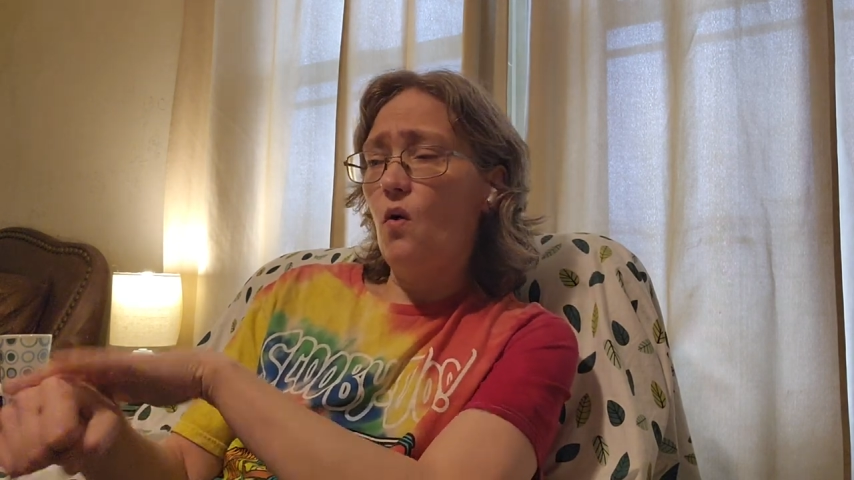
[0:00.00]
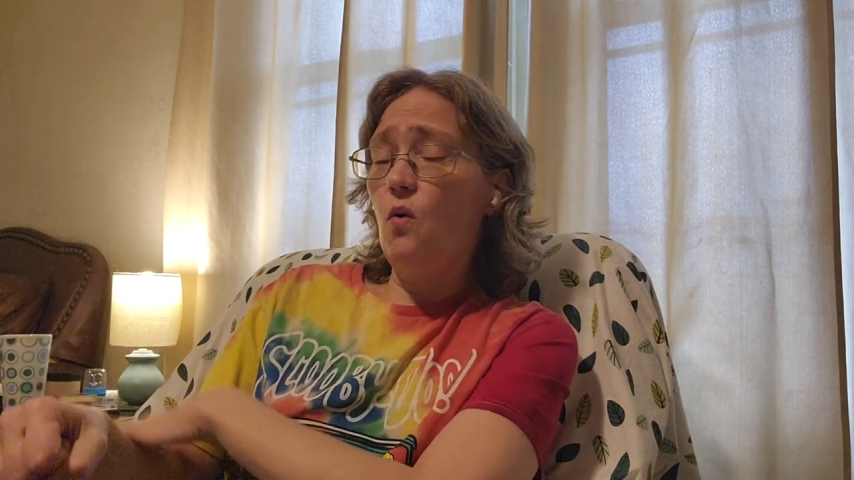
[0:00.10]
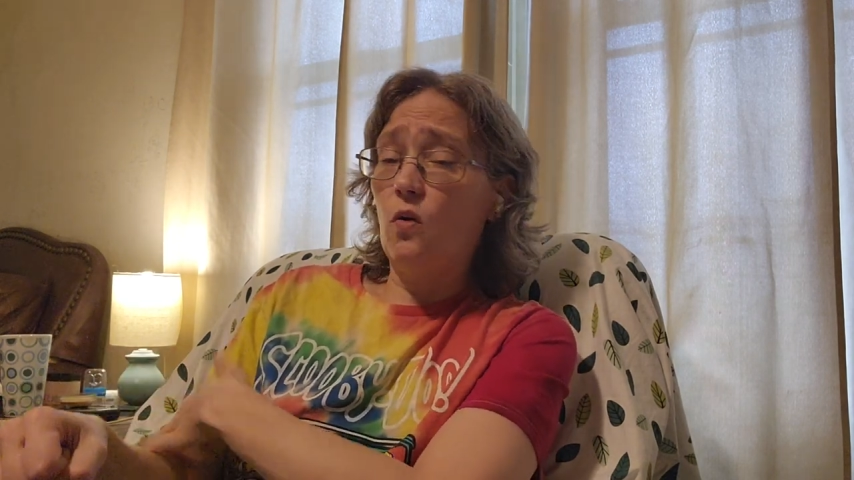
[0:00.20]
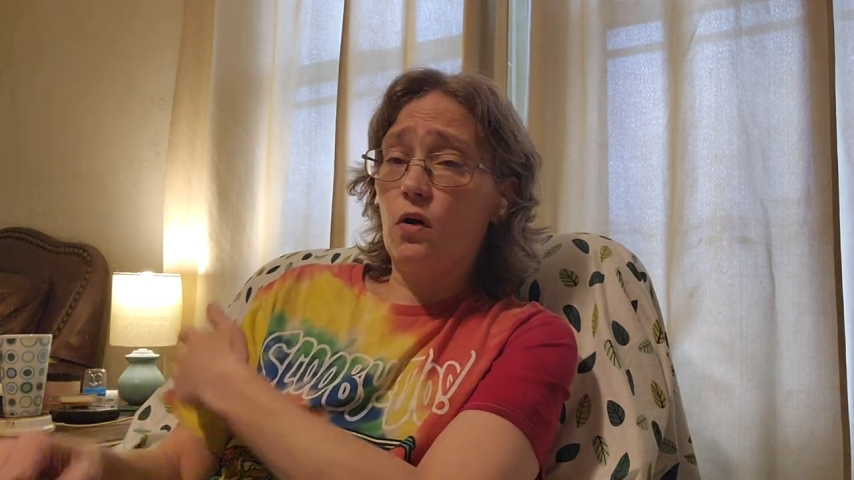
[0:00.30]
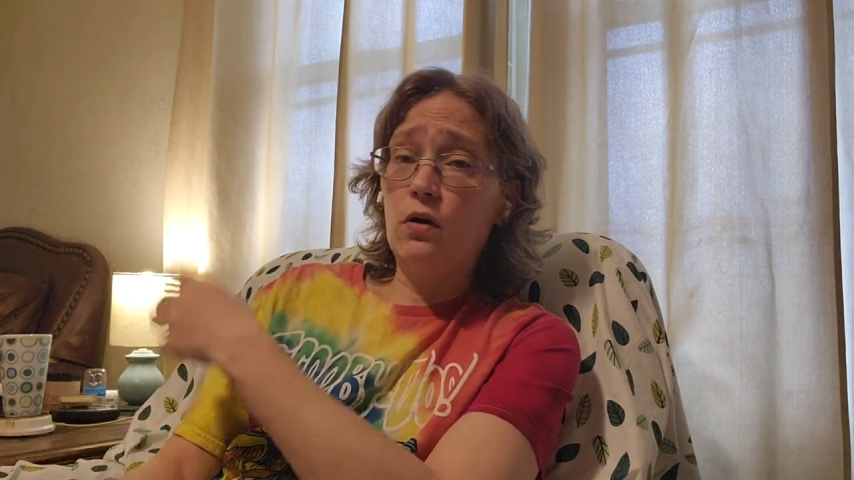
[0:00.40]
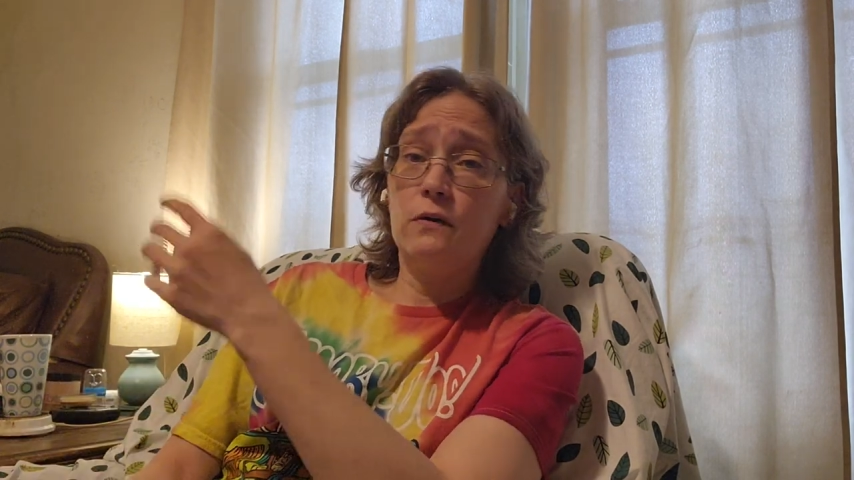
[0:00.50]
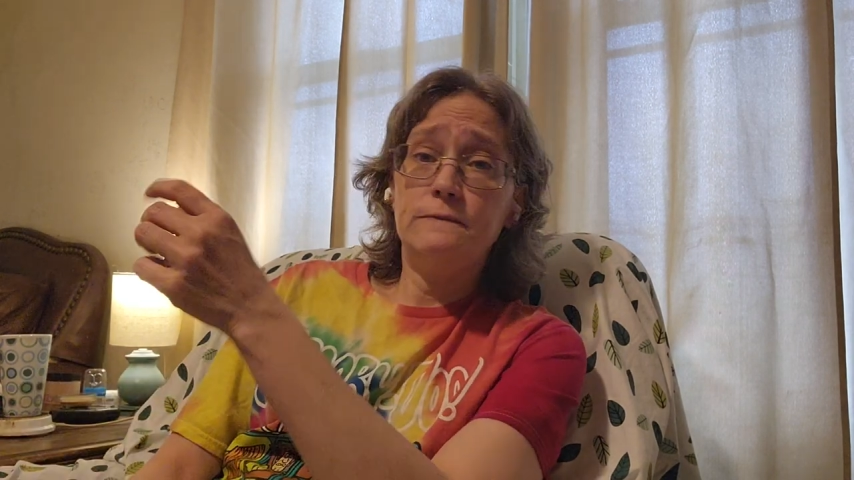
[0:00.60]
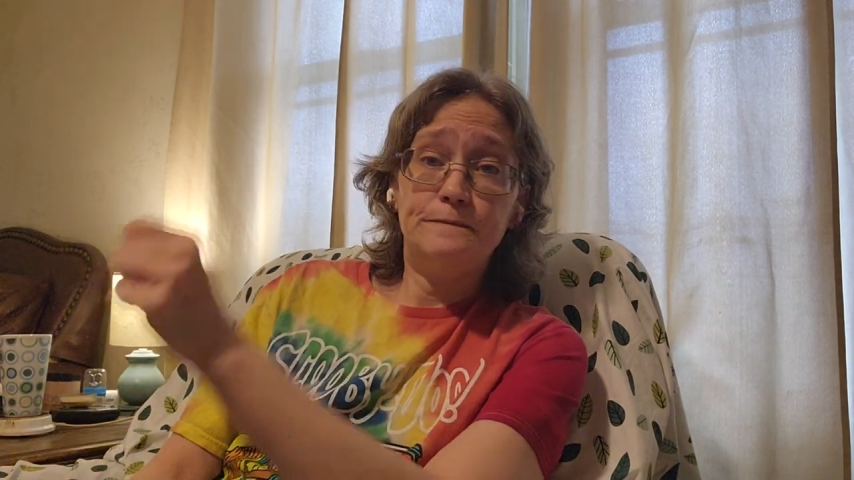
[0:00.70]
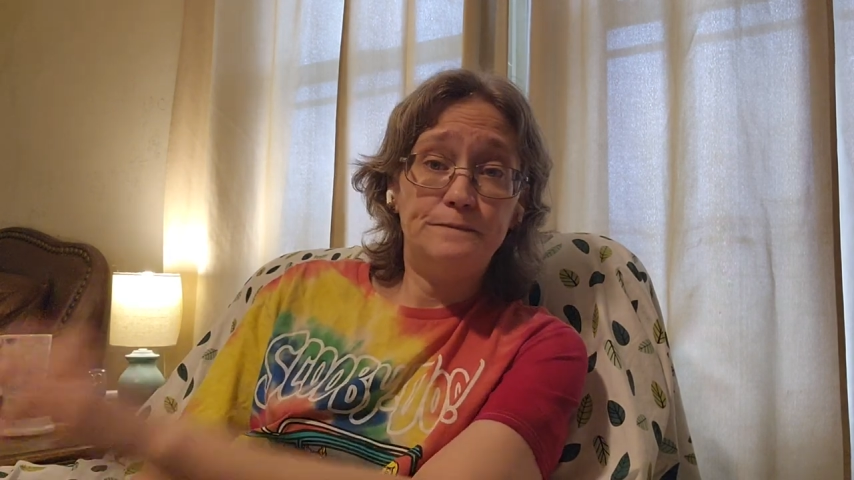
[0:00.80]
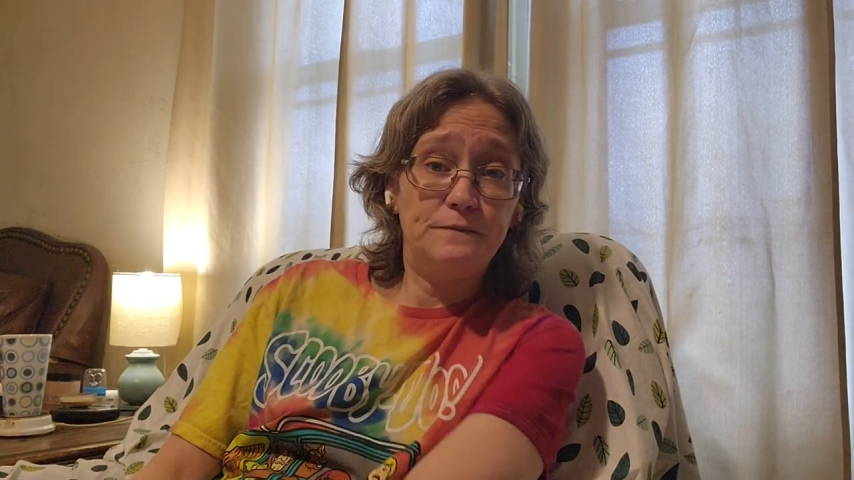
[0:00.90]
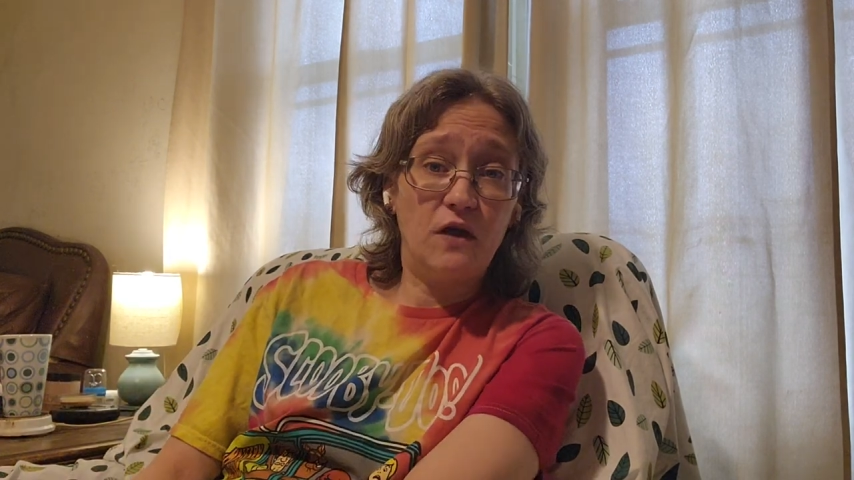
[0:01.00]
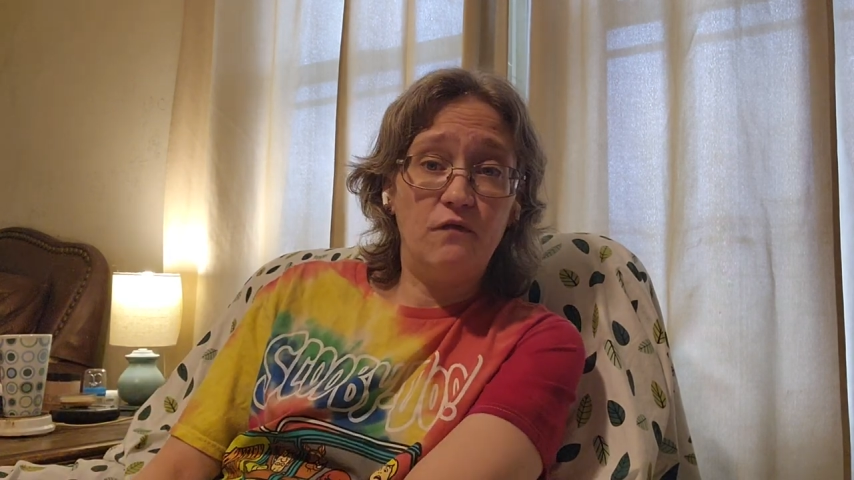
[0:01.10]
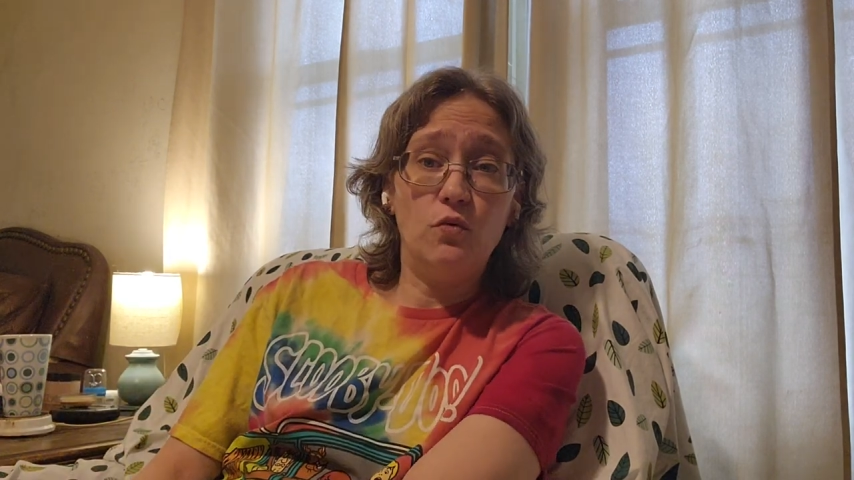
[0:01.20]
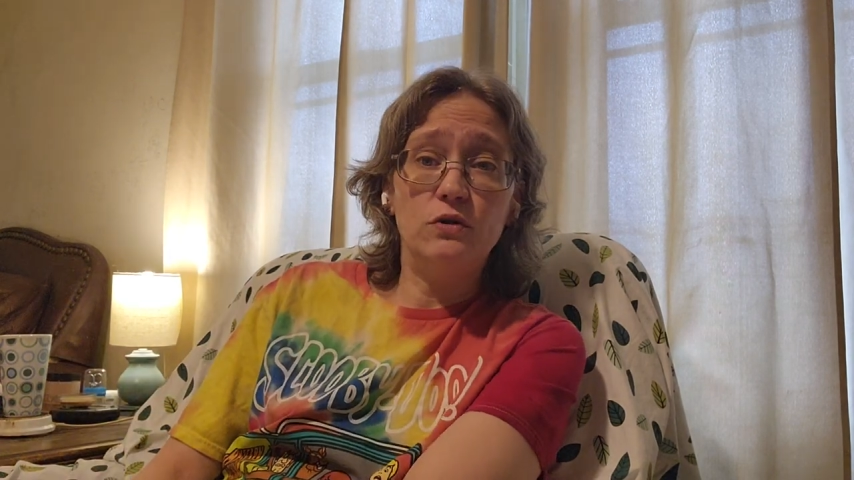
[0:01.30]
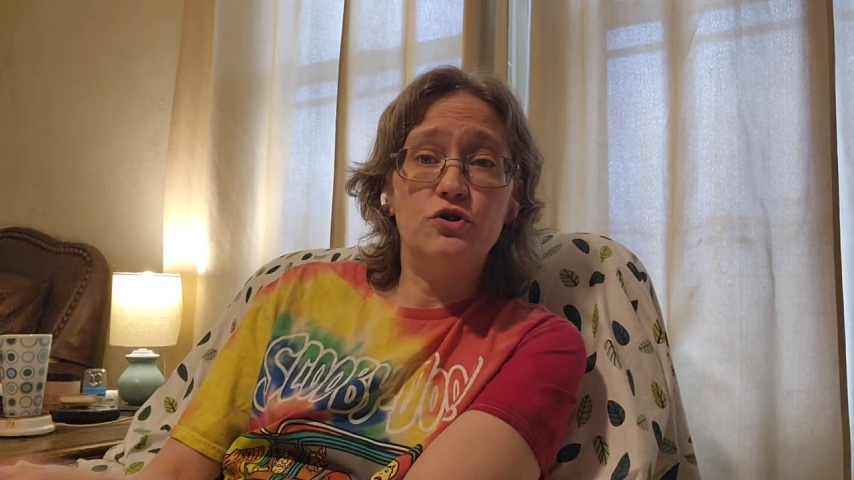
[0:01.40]
Or,
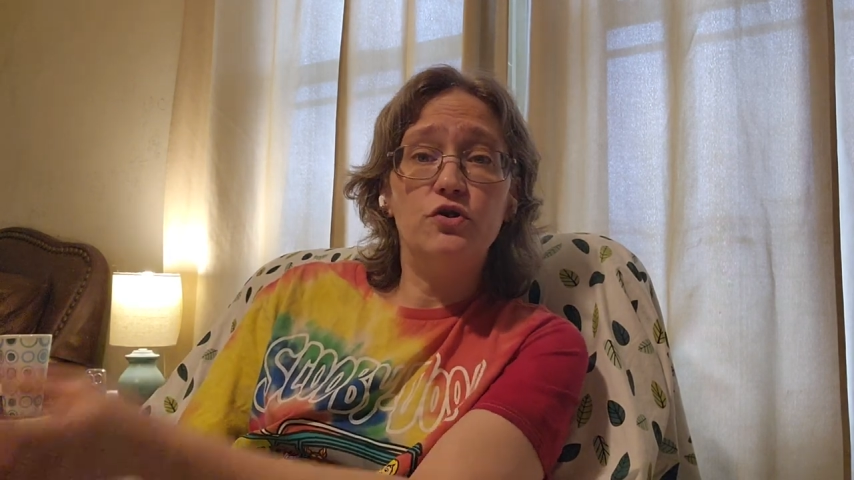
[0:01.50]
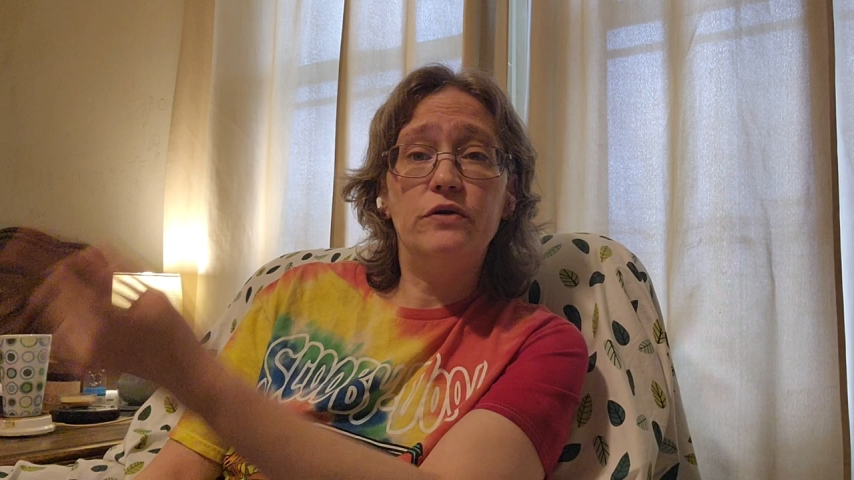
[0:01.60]
if you want to,